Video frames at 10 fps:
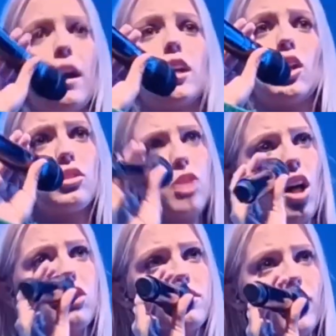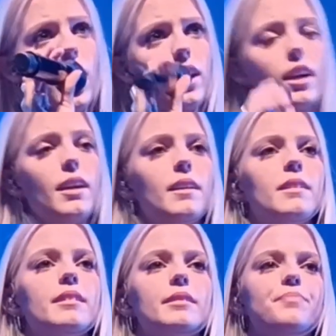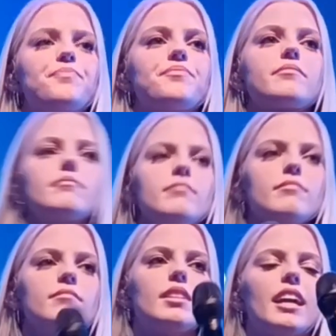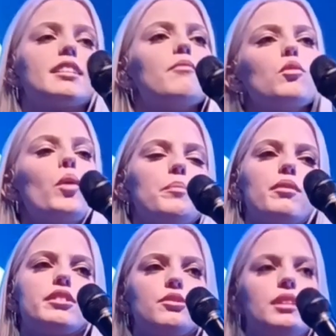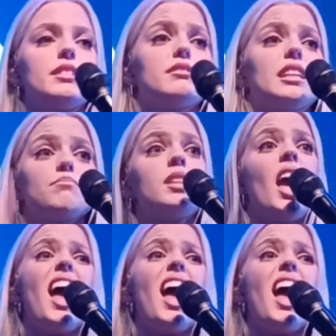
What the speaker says: in the back, y'all are tall as fuck. Except for one person who I see is like,